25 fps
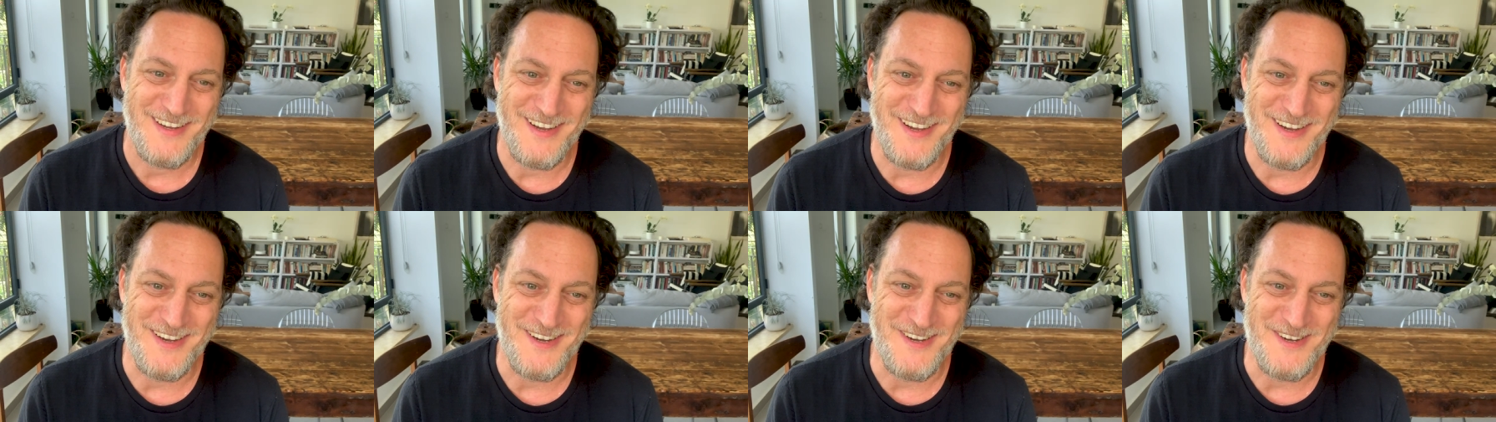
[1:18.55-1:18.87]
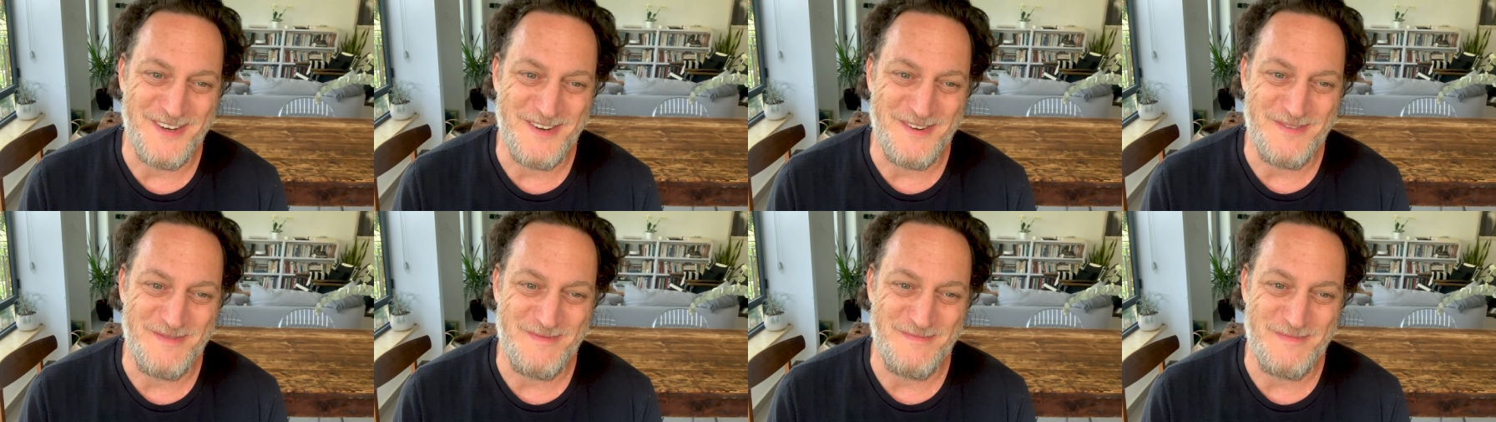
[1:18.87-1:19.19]

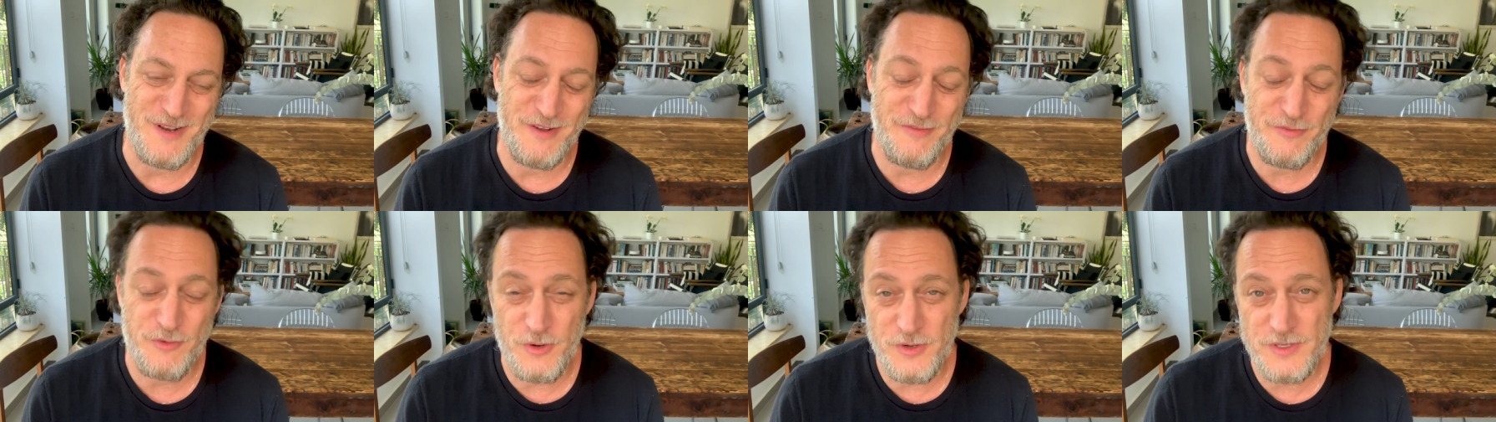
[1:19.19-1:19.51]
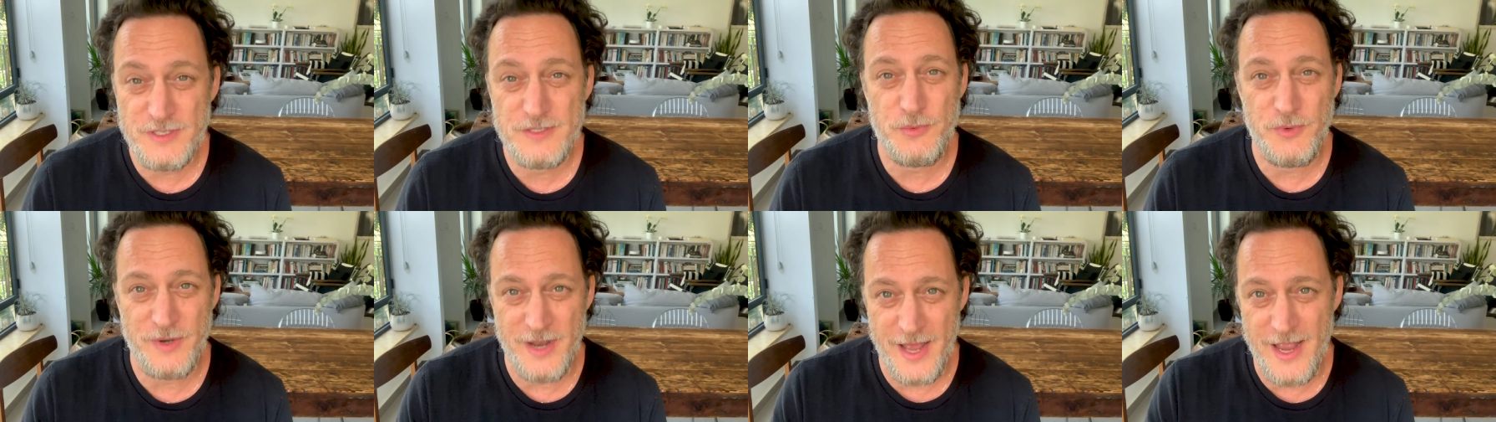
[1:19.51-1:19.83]
Um, but of
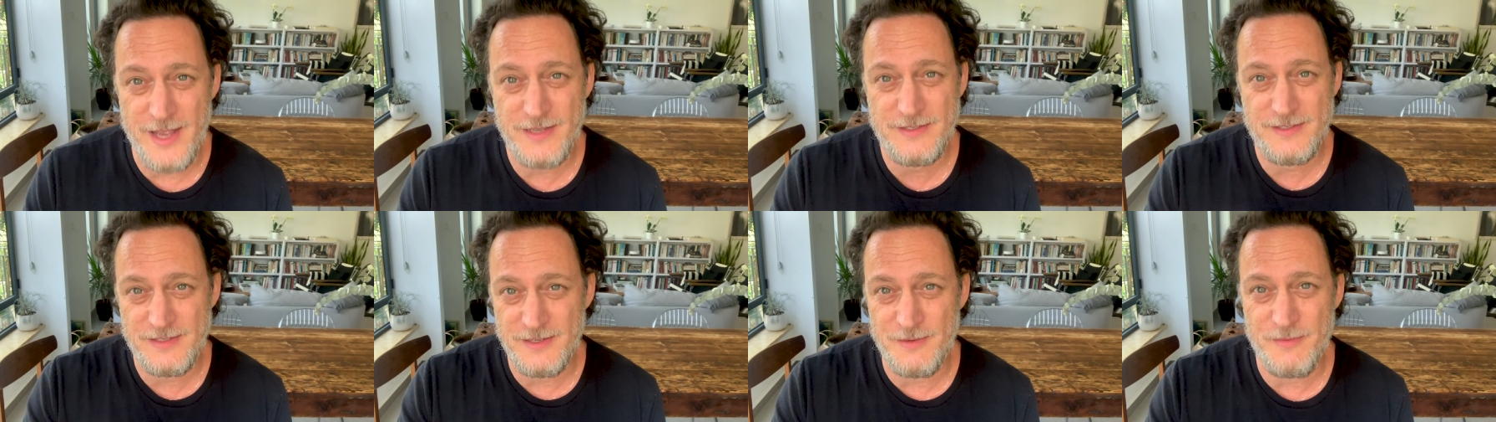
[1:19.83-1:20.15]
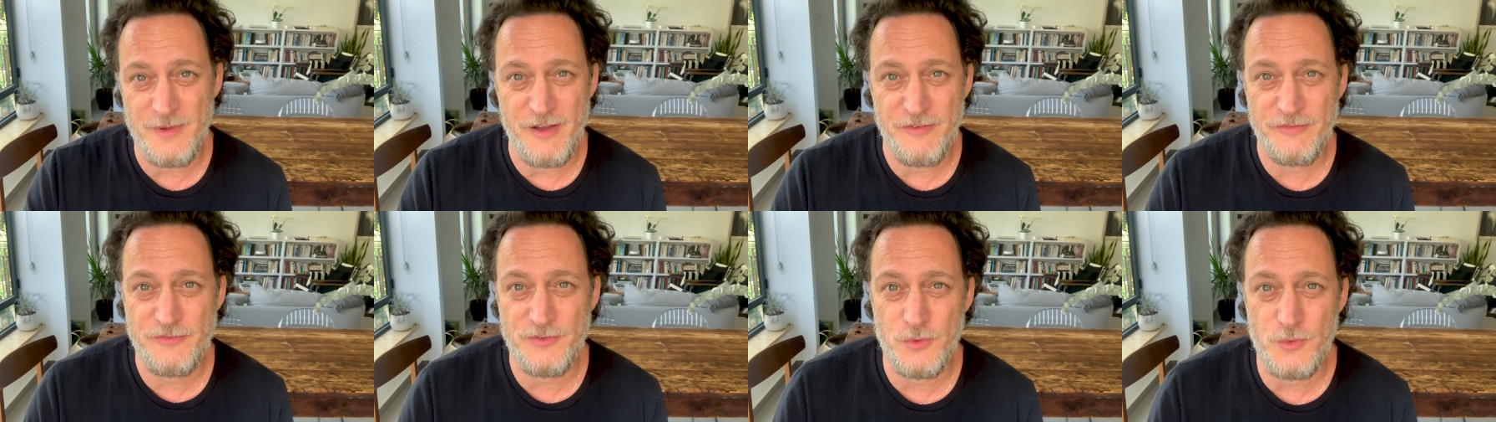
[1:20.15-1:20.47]
course, when I asked
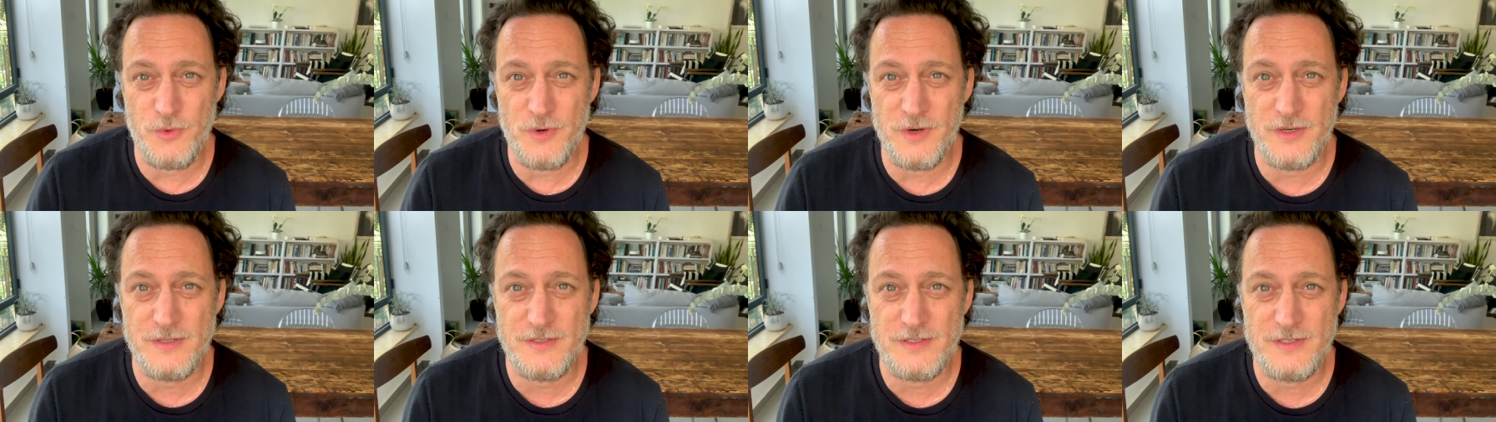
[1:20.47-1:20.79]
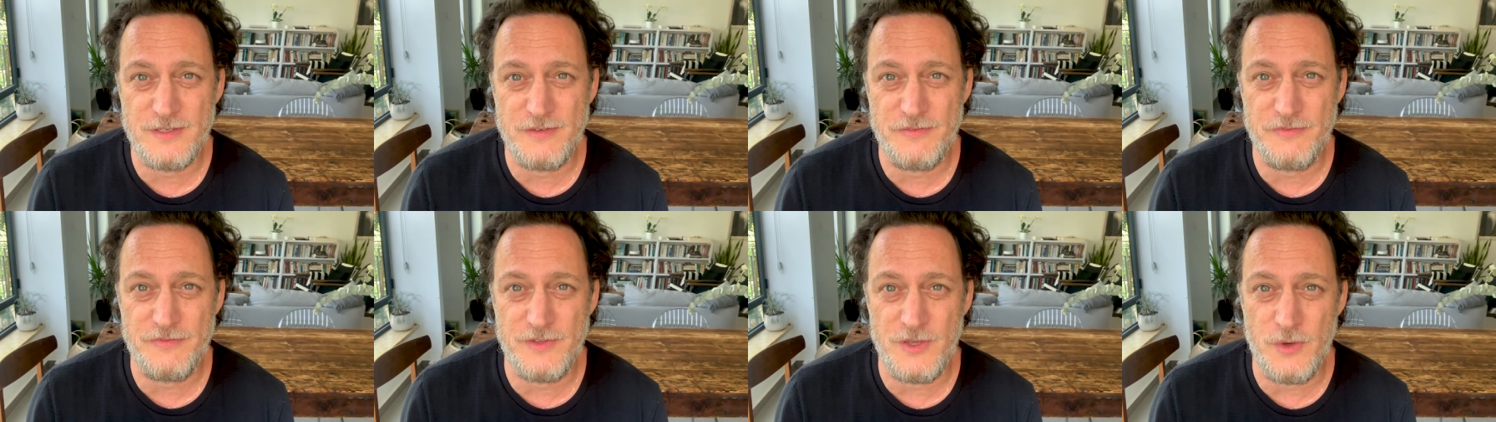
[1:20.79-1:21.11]
them
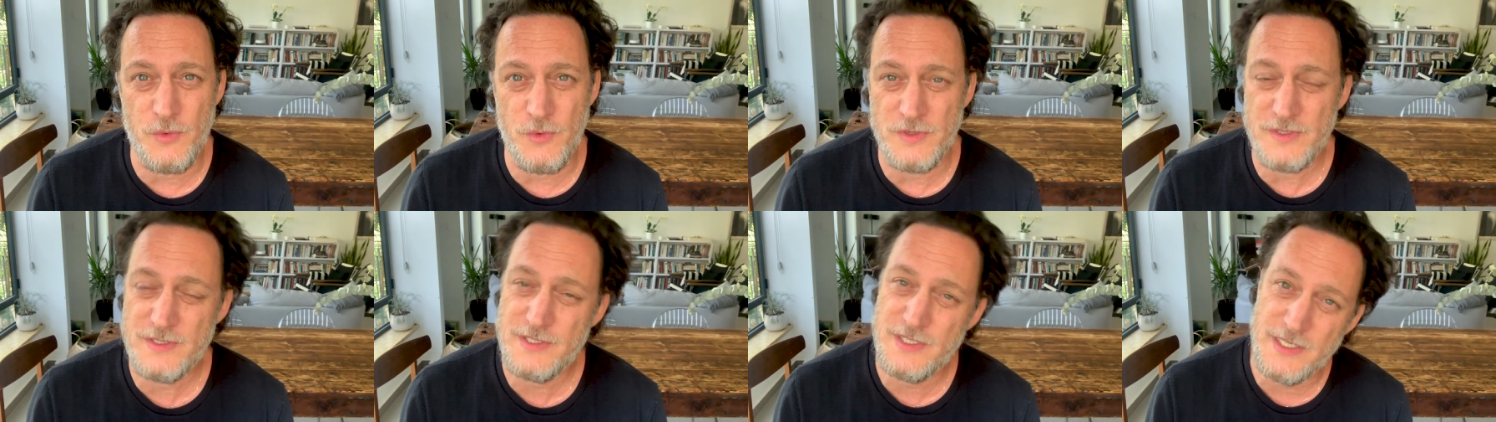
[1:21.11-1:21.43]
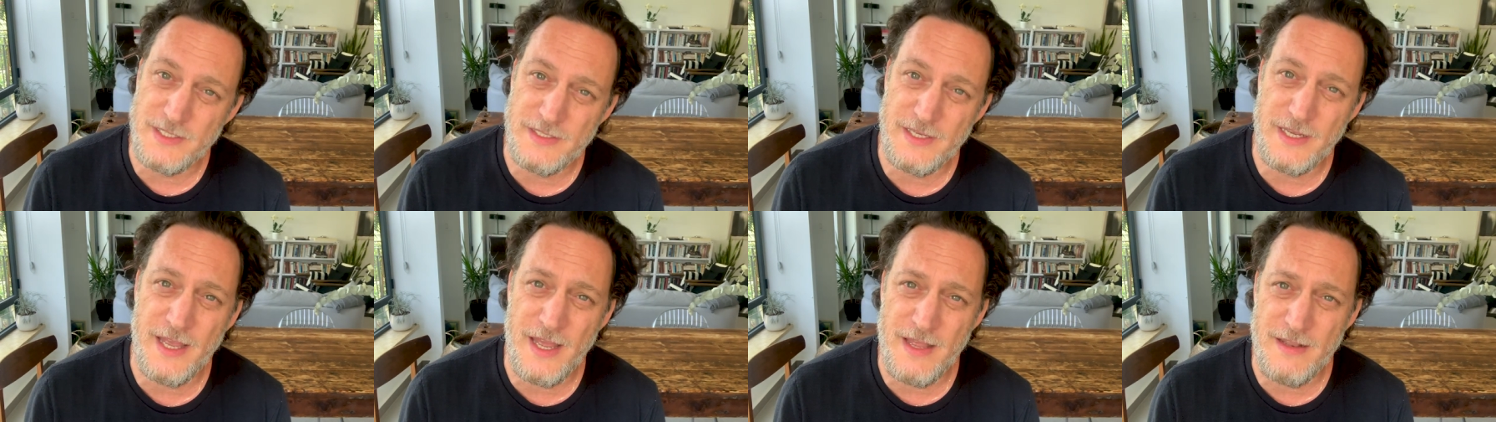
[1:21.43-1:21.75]
afterwards if they want to
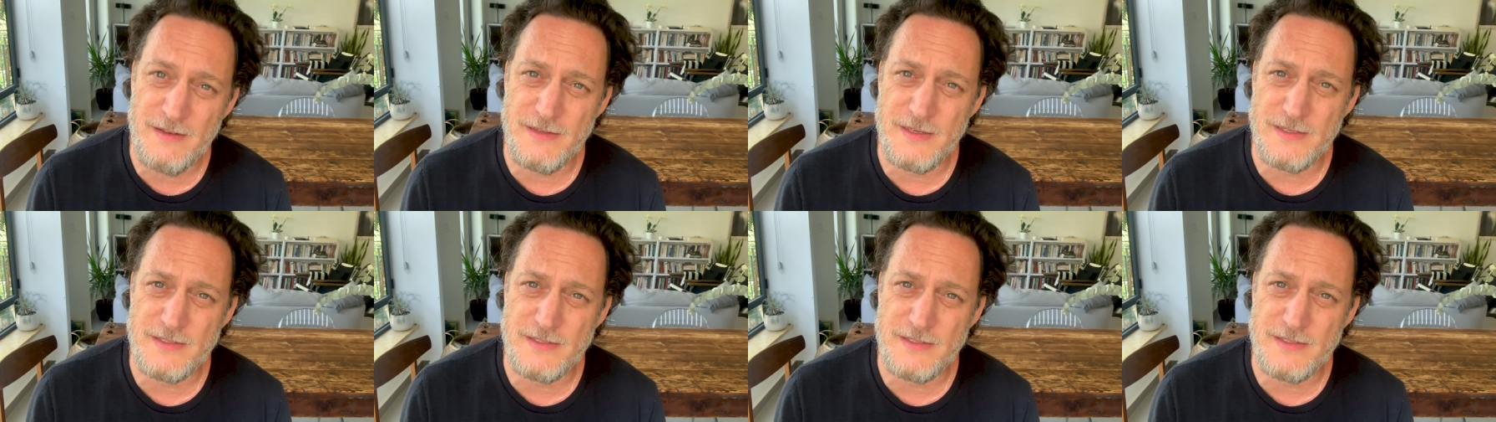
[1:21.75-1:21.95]
see it again,